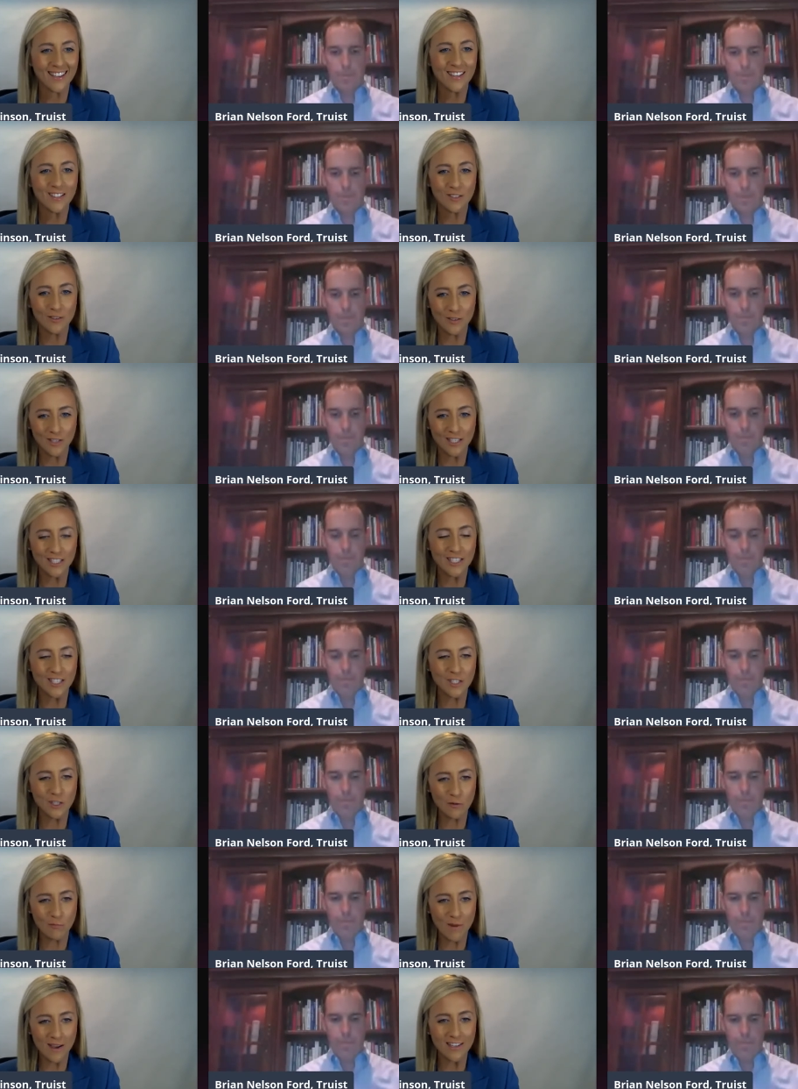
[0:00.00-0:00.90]
Speaker 1: So just
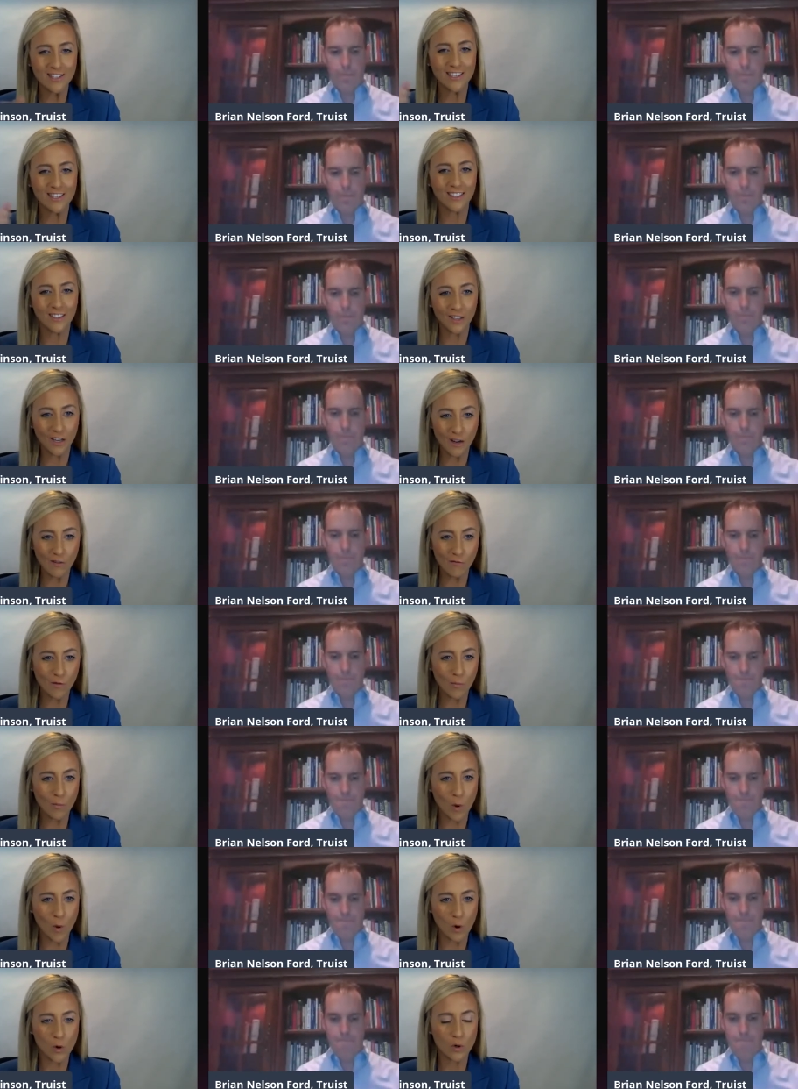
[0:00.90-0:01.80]
as you mentioned, looking
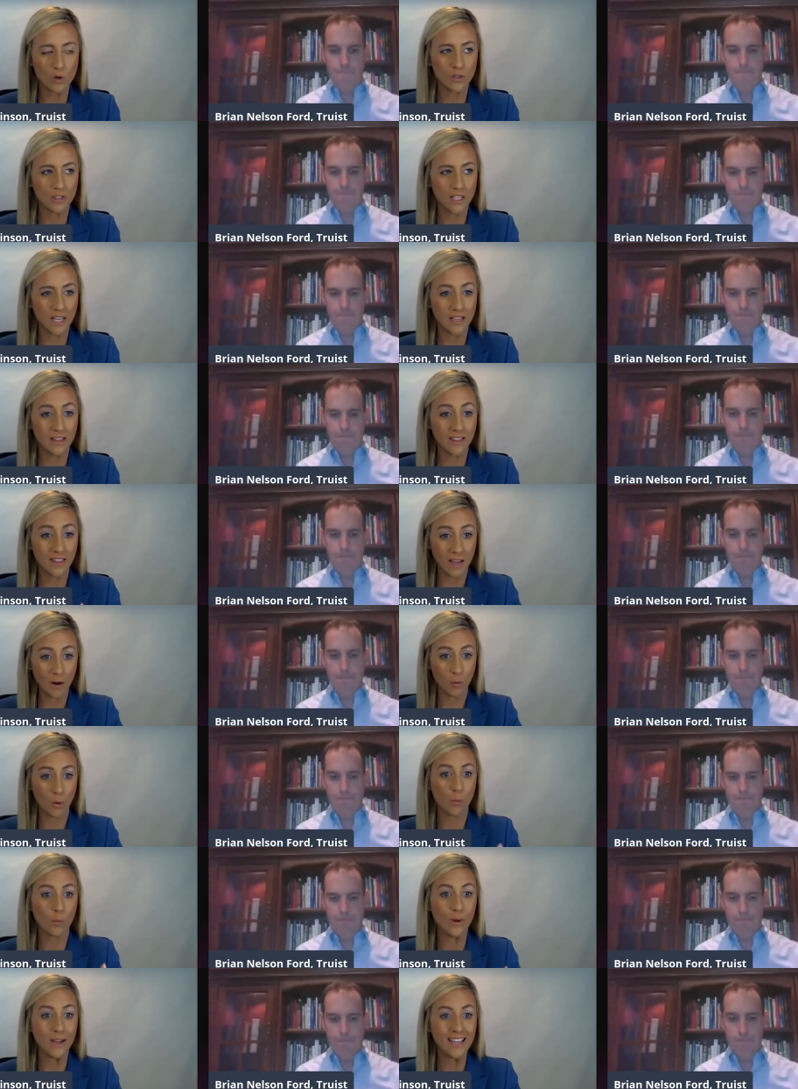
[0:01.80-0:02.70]
for partners that
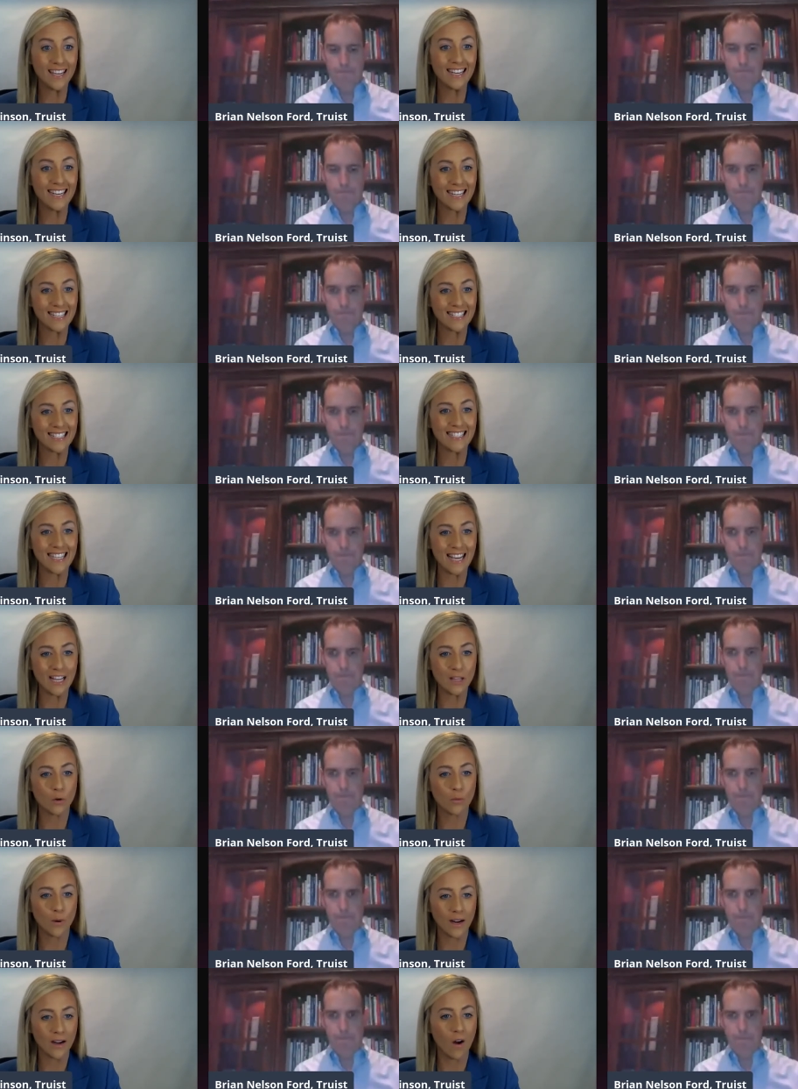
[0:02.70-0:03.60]
where we can
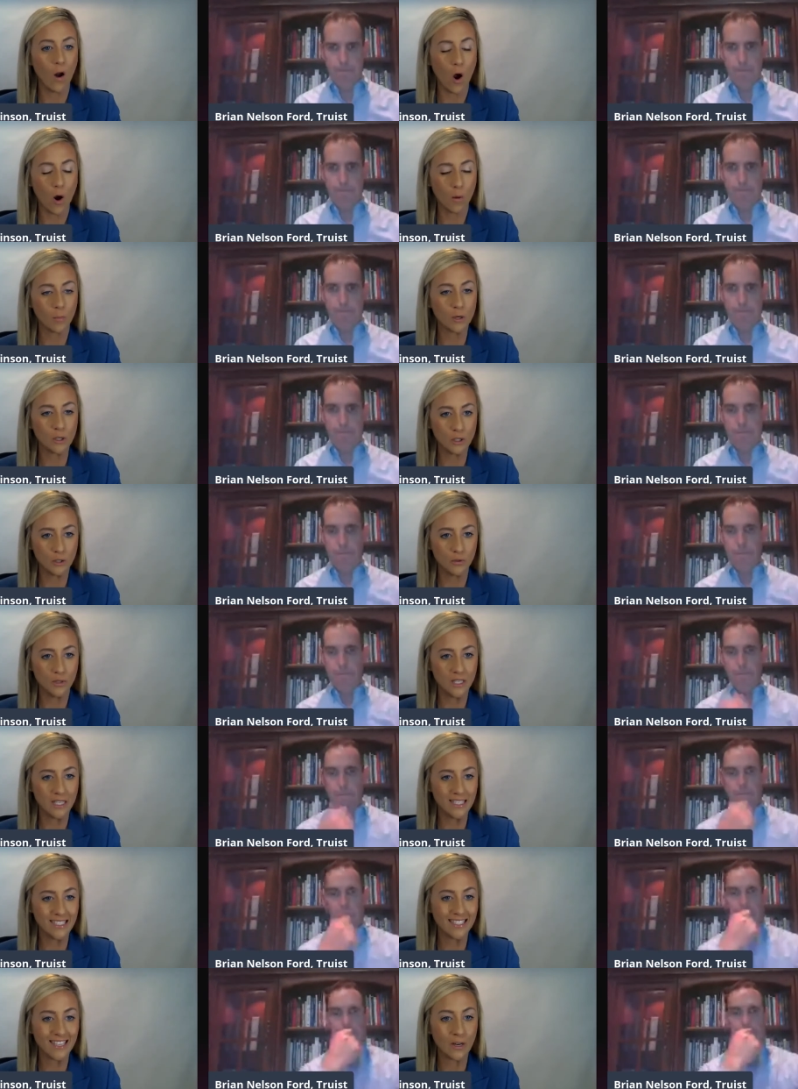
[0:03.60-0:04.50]
accelerate
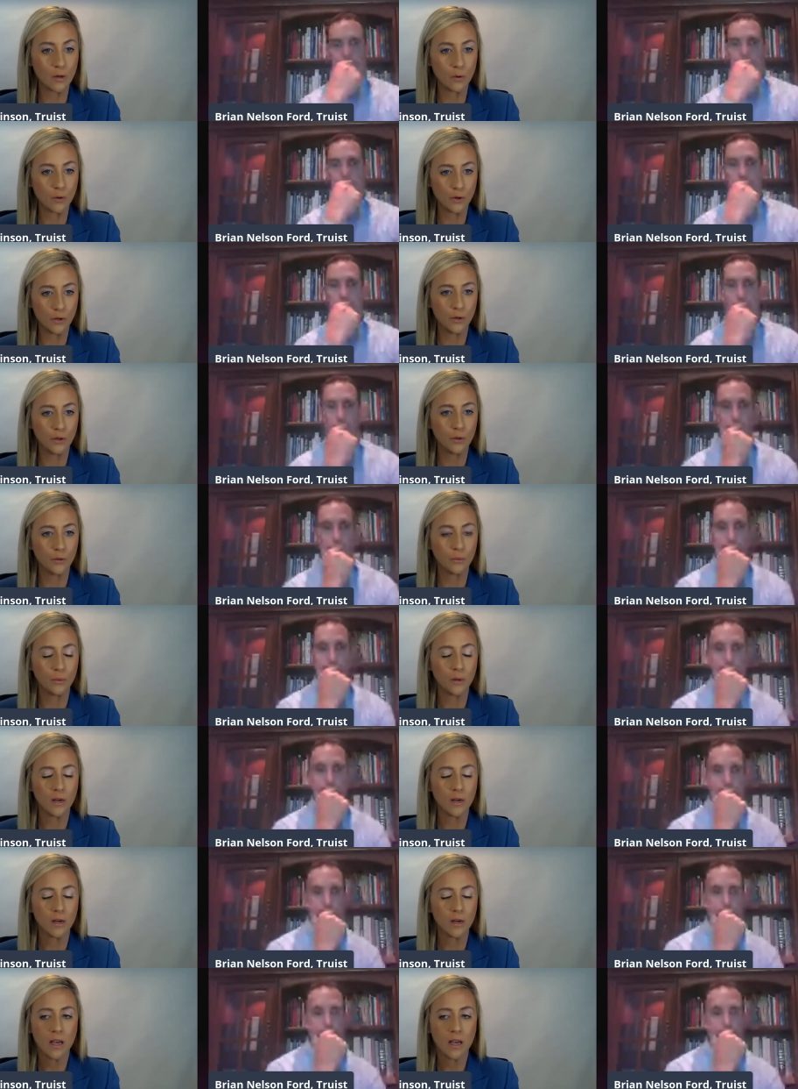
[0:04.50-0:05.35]
opportunities that are new.